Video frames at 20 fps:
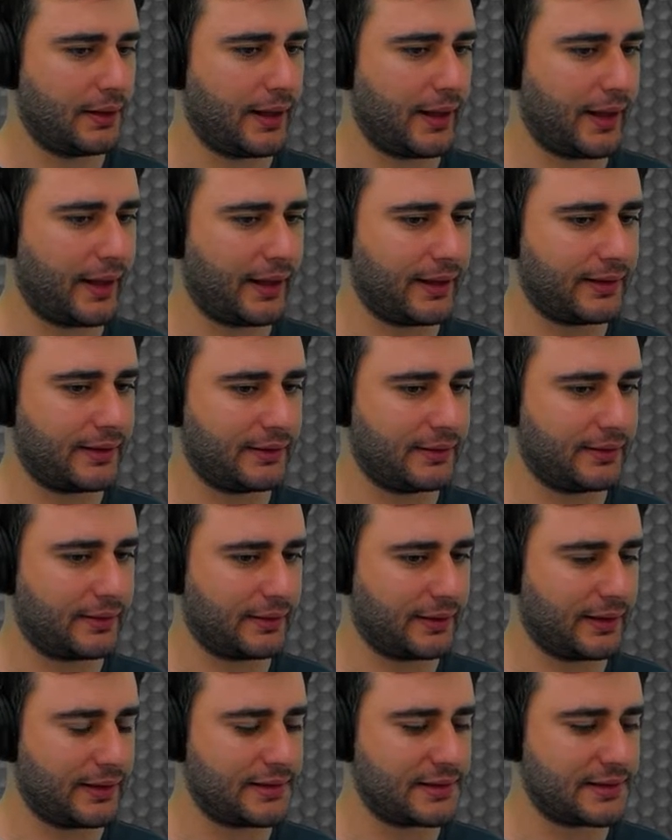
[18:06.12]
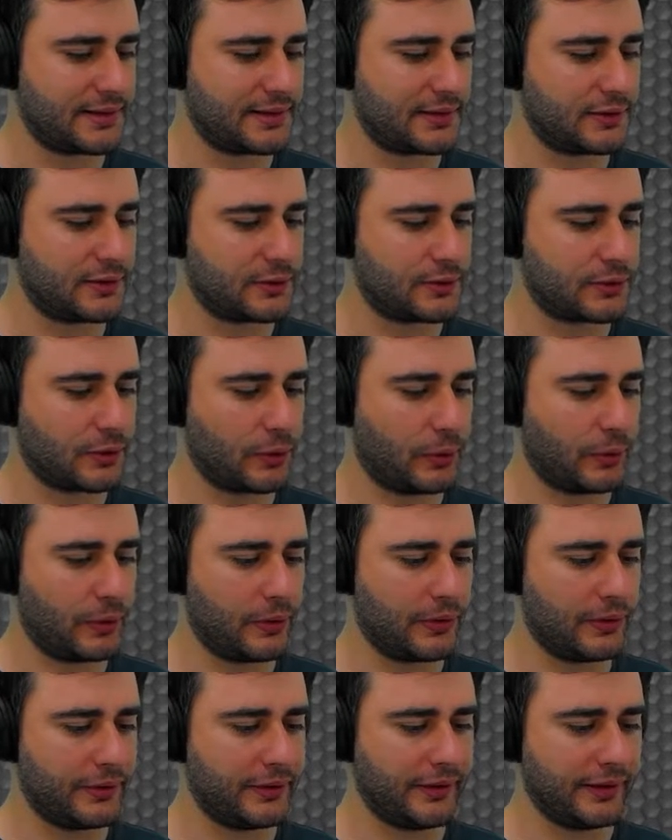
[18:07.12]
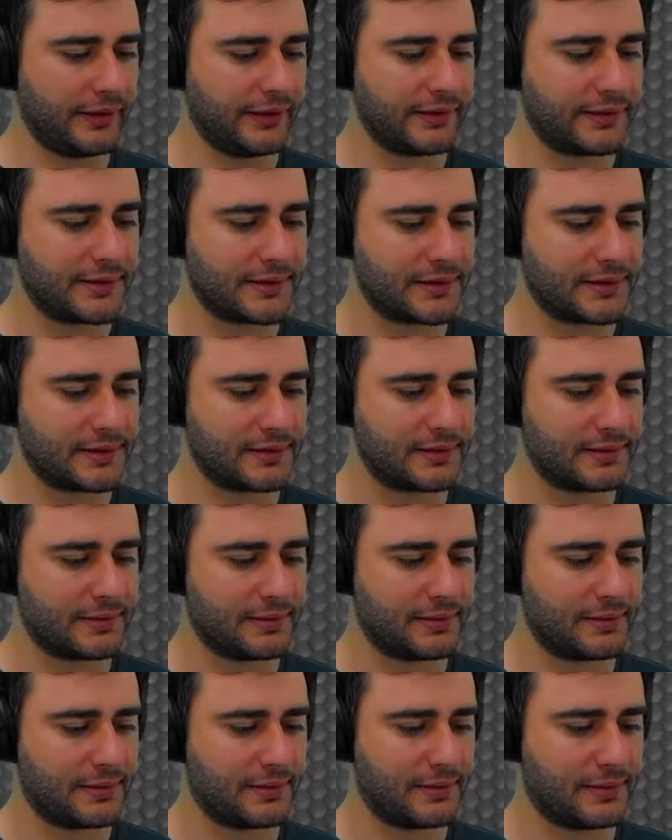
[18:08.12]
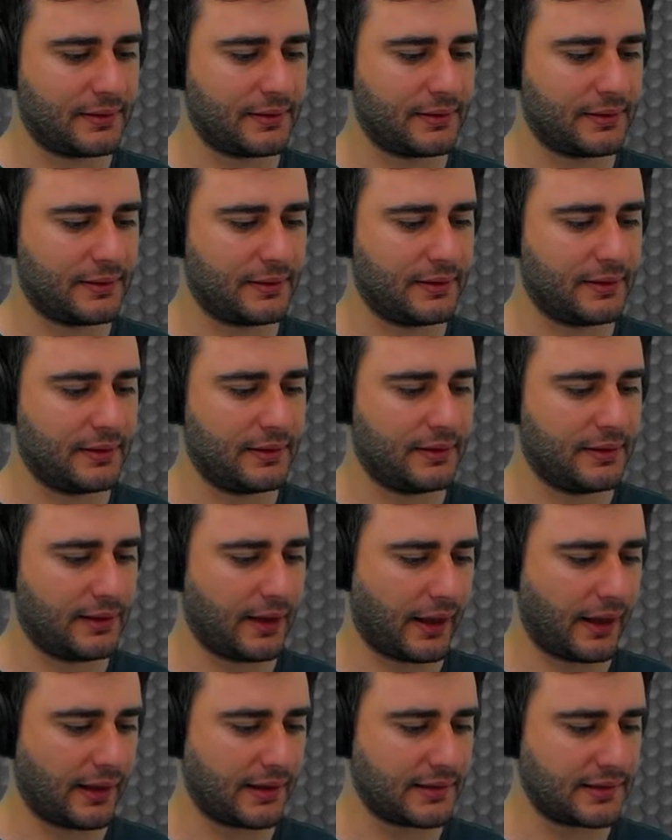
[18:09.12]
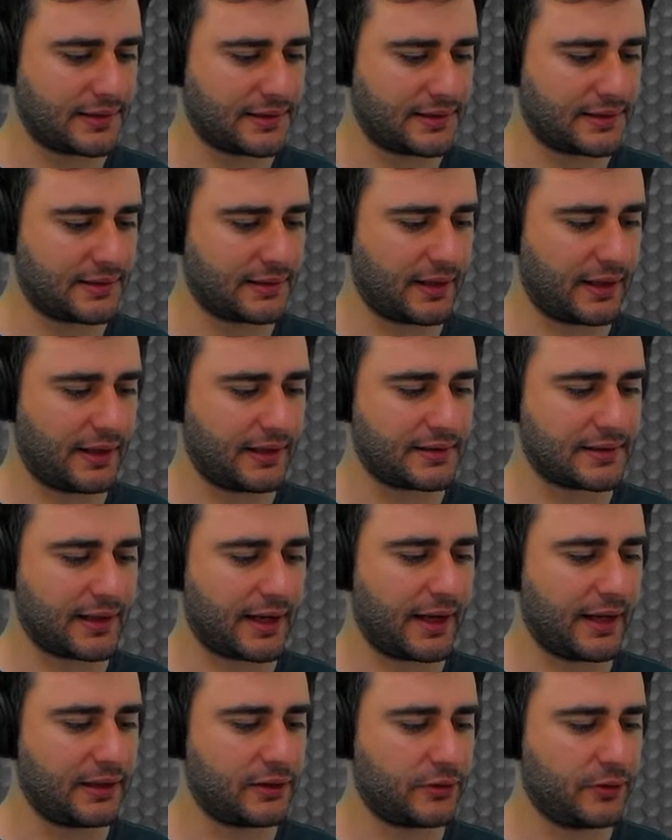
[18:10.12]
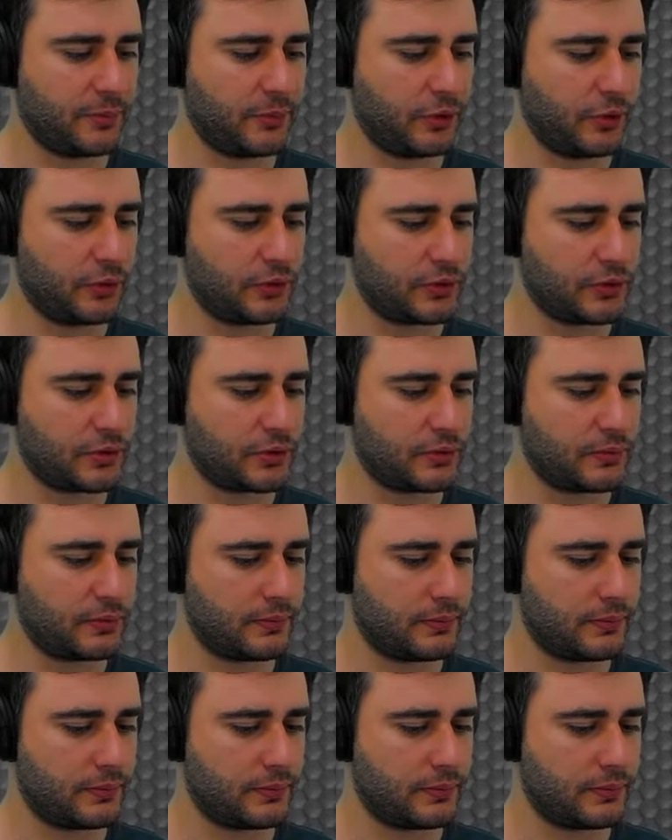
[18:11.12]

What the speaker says: And let's store these things as attributes